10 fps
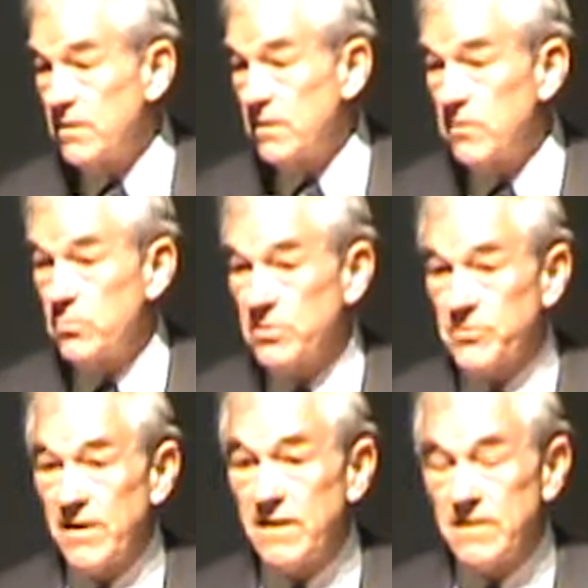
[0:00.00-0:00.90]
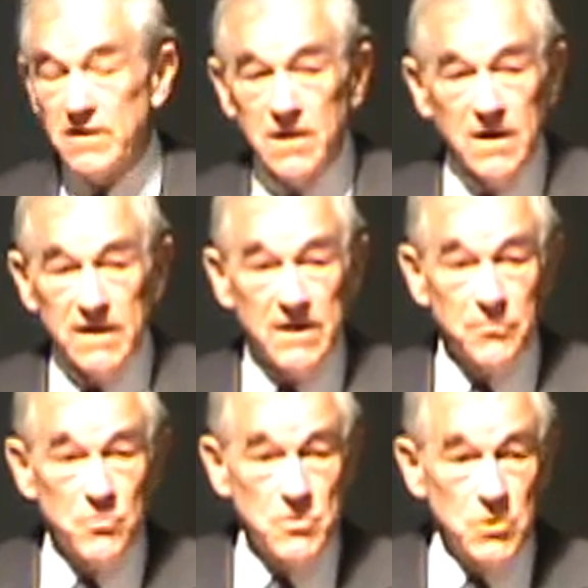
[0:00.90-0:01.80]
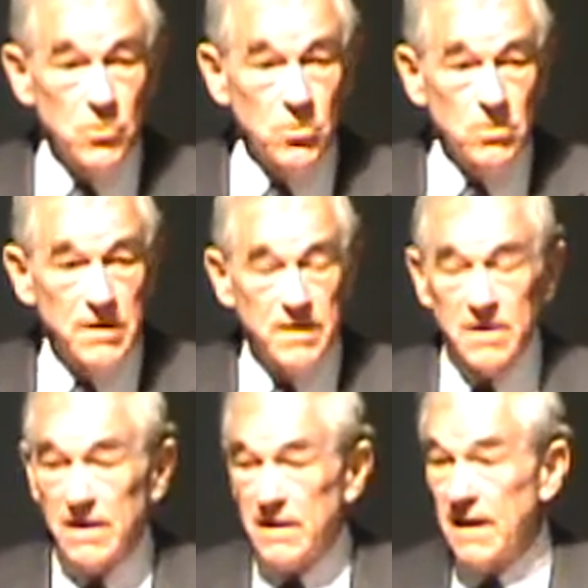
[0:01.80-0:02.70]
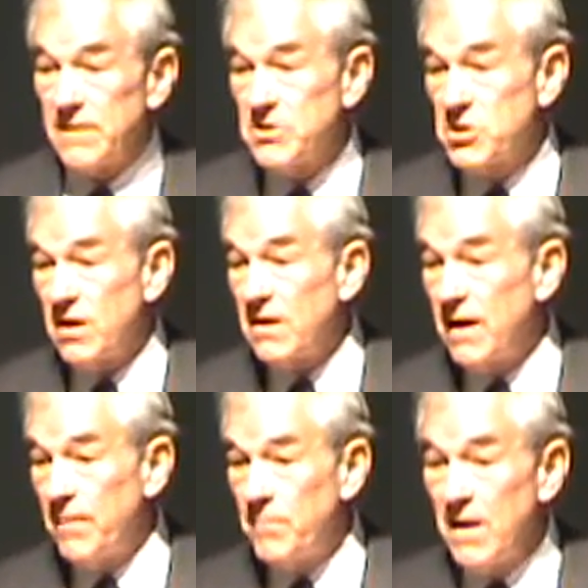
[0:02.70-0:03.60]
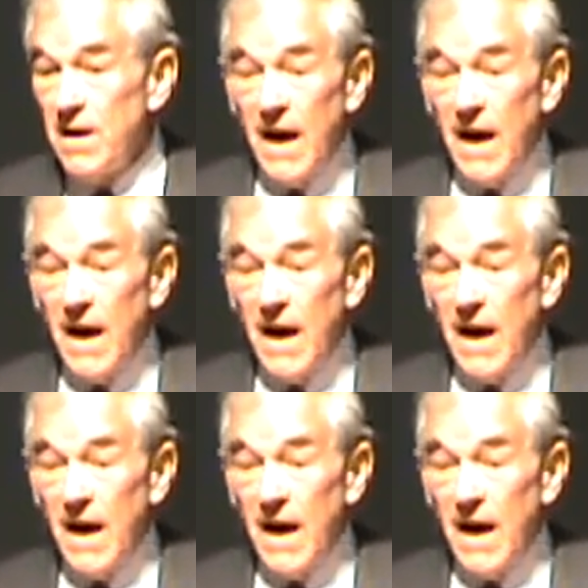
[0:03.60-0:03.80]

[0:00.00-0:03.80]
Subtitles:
you know, were trying to get through school and get a job.